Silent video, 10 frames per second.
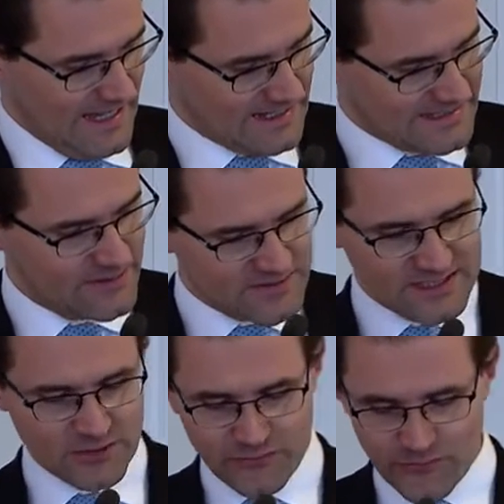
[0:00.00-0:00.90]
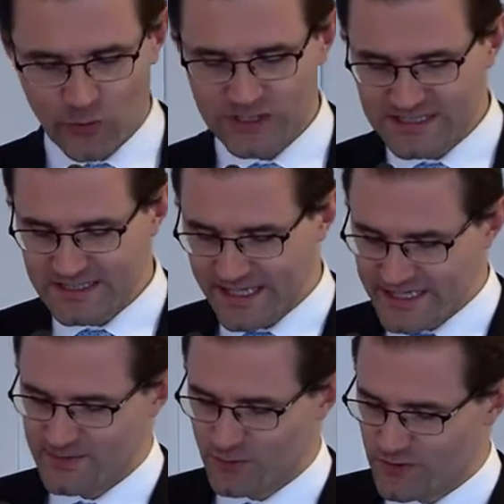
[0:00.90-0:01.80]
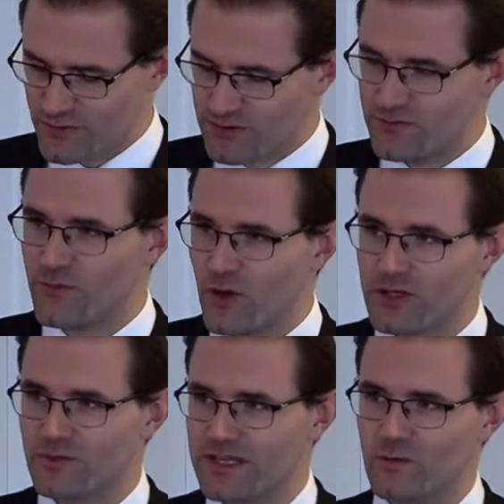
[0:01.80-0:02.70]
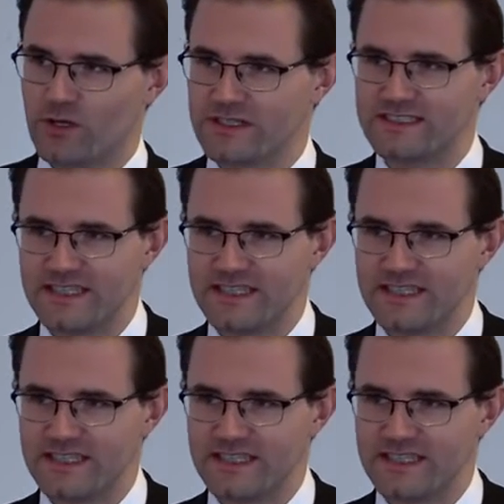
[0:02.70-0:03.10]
And it gives us the forced expiratory volume in 1